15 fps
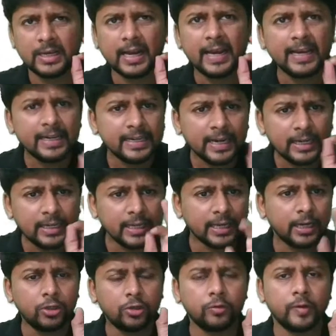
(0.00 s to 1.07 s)

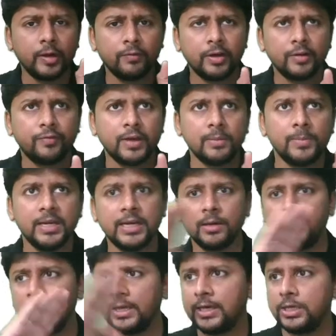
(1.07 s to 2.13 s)
identical to 115
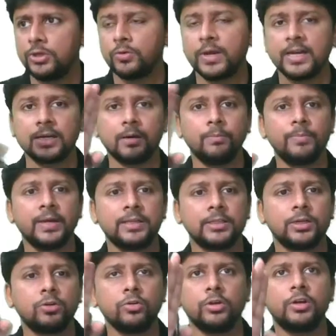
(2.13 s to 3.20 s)
BAA. You can compare
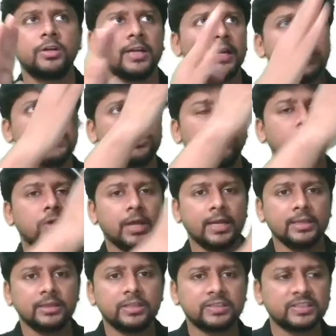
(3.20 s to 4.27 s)
the two, you'll realize, okay,
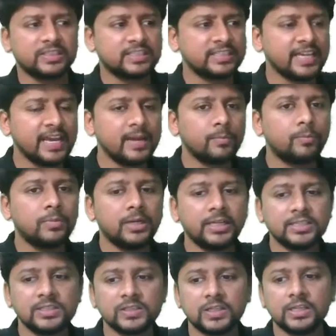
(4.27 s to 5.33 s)
the same
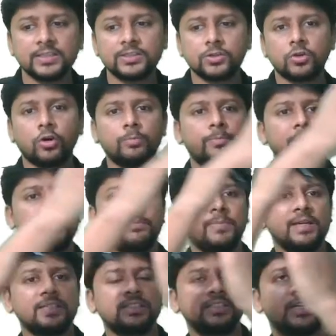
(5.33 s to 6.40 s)
list is copy
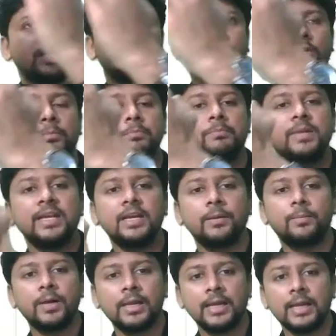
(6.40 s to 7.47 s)
pasted from
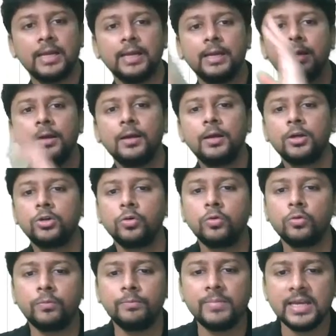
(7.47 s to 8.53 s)
BAA
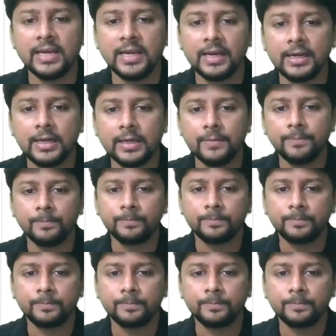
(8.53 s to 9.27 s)
to BAD.